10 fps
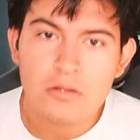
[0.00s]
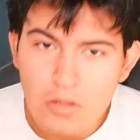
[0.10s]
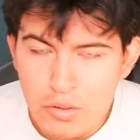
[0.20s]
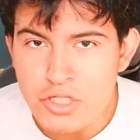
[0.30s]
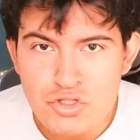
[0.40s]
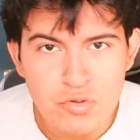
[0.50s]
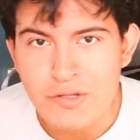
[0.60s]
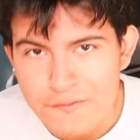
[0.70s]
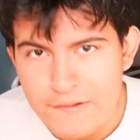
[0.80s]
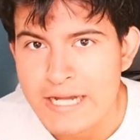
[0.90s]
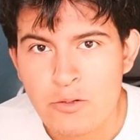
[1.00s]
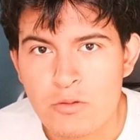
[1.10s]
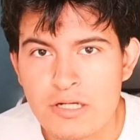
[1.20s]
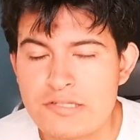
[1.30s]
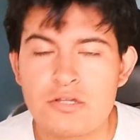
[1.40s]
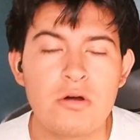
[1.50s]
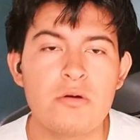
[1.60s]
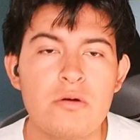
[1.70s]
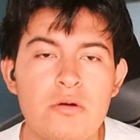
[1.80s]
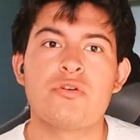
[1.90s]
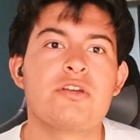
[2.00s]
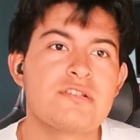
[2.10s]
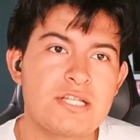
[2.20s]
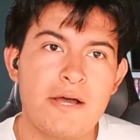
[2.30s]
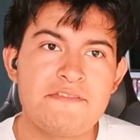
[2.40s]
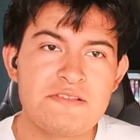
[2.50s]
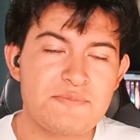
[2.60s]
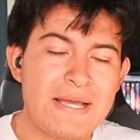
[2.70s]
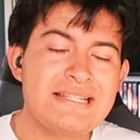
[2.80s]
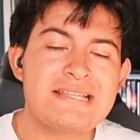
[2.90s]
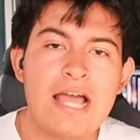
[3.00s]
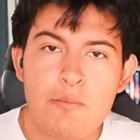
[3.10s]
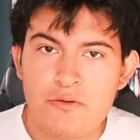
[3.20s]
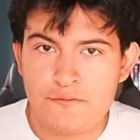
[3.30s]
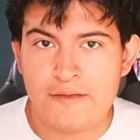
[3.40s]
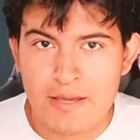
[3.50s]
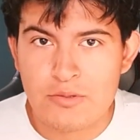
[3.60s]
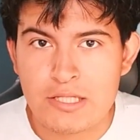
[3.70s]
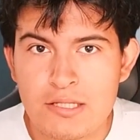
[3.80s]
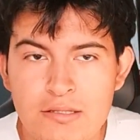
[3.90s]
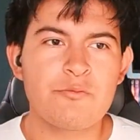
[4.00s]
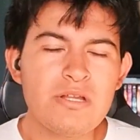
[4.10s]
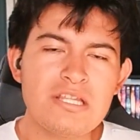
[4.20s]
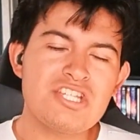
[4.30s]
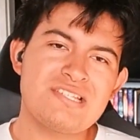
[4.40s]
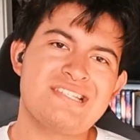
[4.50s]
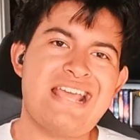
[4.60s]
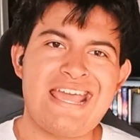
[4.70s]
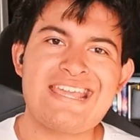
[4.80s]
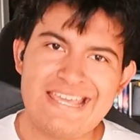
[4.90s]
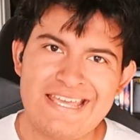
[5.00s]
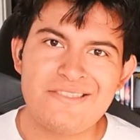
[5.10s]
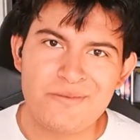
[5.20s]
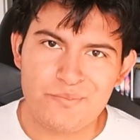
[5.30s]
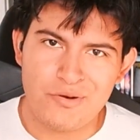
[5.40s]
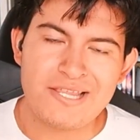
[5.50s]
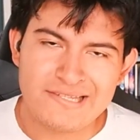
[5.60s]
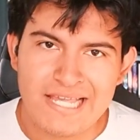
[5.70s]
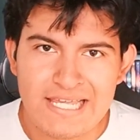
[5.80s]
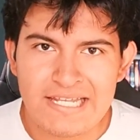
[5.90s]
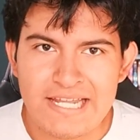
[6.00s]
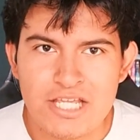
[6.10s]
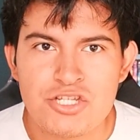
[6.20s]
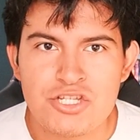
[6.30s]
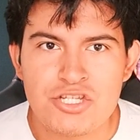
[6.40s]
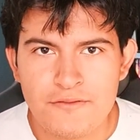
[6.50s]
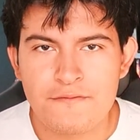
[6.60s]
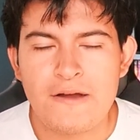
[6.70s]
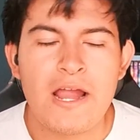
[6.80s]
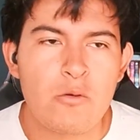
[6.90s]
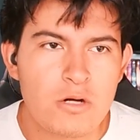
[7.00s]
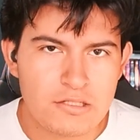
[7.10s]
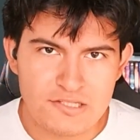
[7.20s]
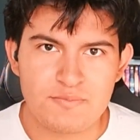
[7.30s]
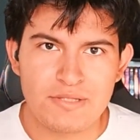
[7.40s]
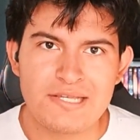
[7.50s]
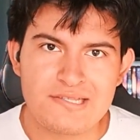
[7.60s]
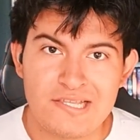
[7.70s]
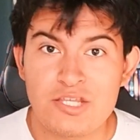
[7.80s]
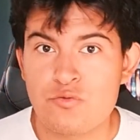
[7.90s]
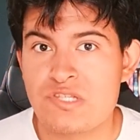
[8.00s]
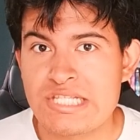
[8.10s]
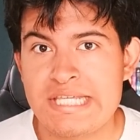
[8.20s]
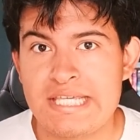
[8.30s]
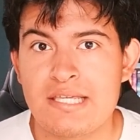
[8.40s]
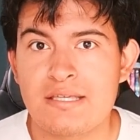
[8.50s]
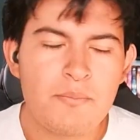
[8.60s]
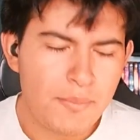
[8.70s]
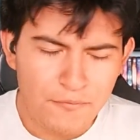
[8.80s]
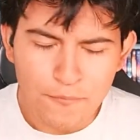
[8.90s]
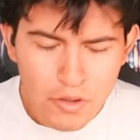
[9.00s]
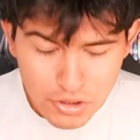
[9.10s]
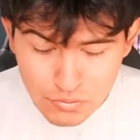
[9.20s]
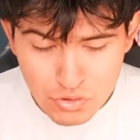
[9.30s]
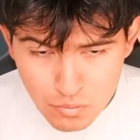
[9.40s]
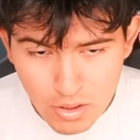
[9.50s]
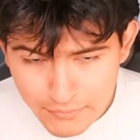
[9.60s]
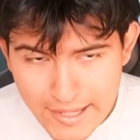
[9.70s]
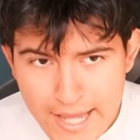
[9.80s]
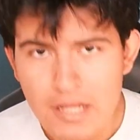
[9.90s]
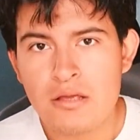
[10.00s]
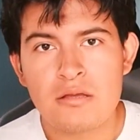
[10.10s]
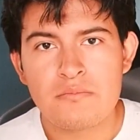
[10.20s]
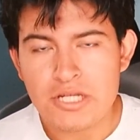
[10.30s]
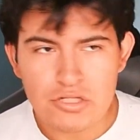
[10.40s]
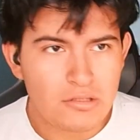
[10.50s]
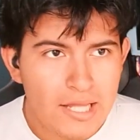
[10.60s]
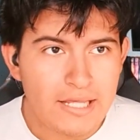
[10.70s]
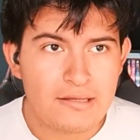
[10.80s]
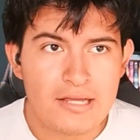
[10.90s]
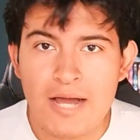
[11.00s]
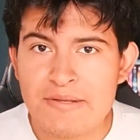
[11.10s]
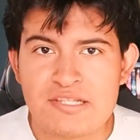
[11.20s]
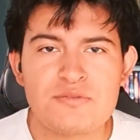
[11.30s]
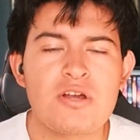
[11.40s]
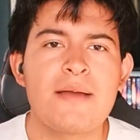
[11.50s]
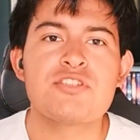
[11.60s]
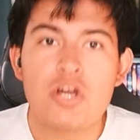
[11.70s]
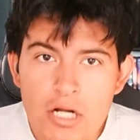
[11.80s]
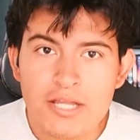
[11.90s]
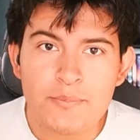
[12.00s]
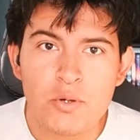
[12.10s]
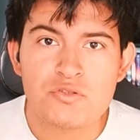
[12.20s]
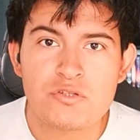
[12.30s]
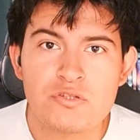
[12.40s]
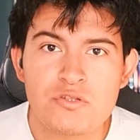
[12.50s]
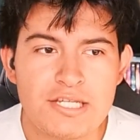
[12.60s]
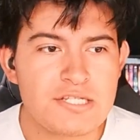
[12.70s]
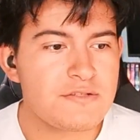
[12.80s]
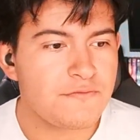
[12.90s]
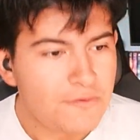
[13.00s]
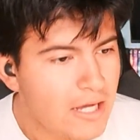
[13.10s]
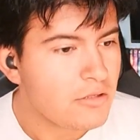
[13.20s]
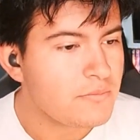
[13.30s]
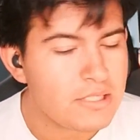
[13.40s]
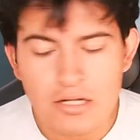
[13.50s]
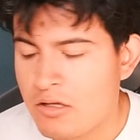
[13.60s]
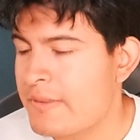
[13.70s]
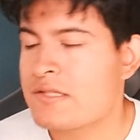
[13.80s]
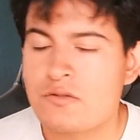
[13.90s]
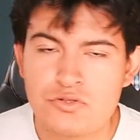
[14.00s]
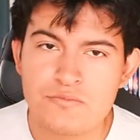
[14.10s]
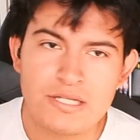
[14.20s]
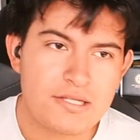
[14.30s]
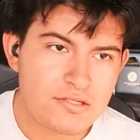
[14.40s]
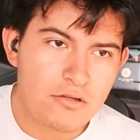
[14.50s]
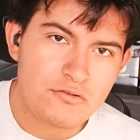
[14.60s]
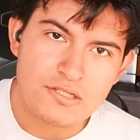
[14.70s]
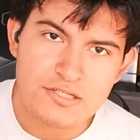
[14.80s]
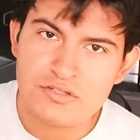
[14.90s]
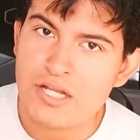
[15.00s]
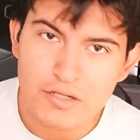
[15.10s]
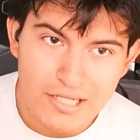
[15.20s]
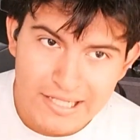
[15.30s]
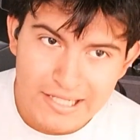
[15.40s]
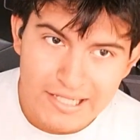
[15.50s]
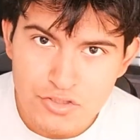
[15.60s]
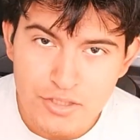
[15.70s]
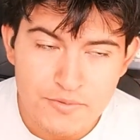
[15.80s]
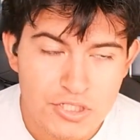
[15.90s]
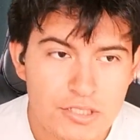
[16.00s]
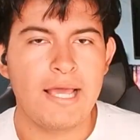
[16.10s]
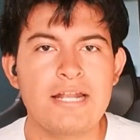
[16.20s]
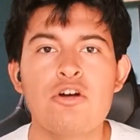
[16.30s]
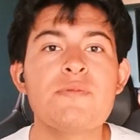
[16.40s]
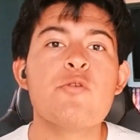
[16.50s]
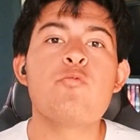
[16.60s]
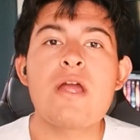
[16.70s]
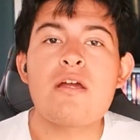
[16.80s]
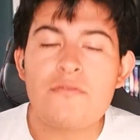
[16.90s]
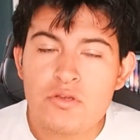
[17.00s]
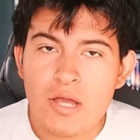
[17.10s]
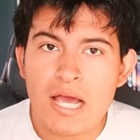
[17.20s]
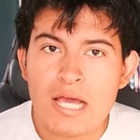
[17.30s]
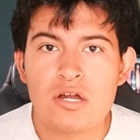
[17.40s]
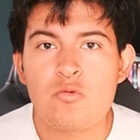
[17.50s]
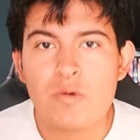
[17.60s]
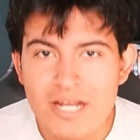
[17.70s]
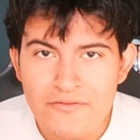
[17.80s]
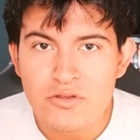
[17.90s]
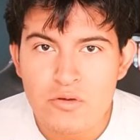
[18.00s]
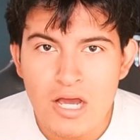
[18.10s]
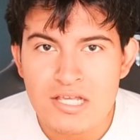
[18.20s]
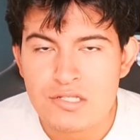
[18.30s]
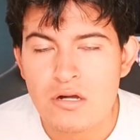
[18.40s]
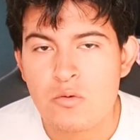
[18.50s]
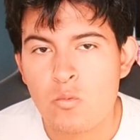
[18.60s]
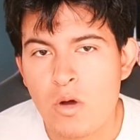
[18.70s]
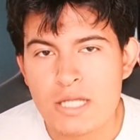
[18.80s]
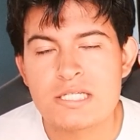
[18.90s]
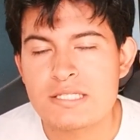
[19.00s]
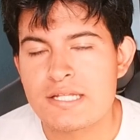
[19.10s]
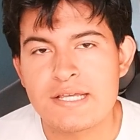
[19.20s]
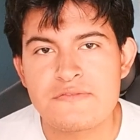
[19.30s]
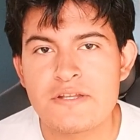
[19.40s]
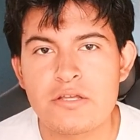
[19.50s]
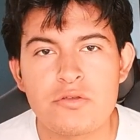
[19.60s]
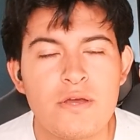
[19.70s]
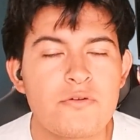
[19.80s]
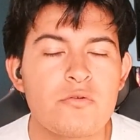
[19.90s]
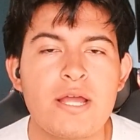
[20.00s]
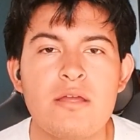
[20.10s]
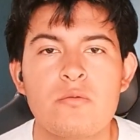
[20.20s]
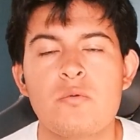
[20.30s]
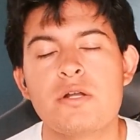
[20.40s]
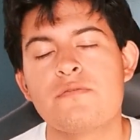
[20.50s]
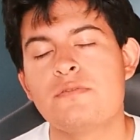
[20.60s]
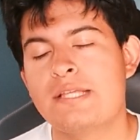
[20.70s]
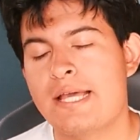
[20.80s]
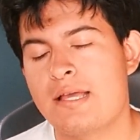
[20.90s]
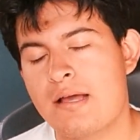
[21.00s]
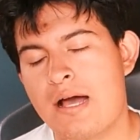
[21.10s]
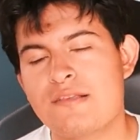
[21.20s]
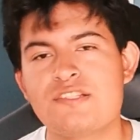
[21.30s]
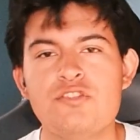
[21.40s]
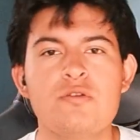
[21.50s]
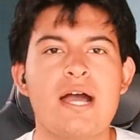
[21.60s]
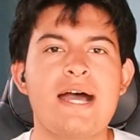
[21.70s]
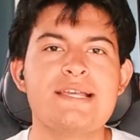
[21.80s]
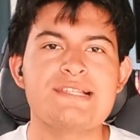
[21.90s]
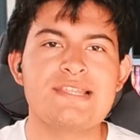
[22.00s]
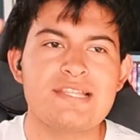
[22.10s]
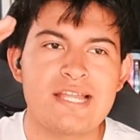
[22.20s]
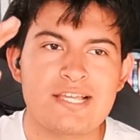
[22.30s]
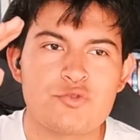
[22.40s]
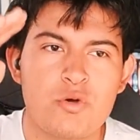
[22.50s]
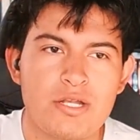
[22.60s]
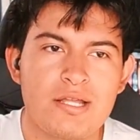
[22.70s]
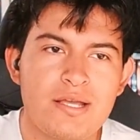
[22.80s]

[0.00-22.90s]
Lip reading: go and enjoy the fireworks, go and enjoy yourselves, spend time with family, and really just take in the breathtaking nature of the firework displays that you see. But before you do all that, make sure to like, comment, subscribe, turn on the post notifications, follow me on all my social medias. All those links are down in the description. And I hope that wherever you guys are, whenever you guys are watching today's video, you have a great, wonderful day. I'll see you guys in the next one.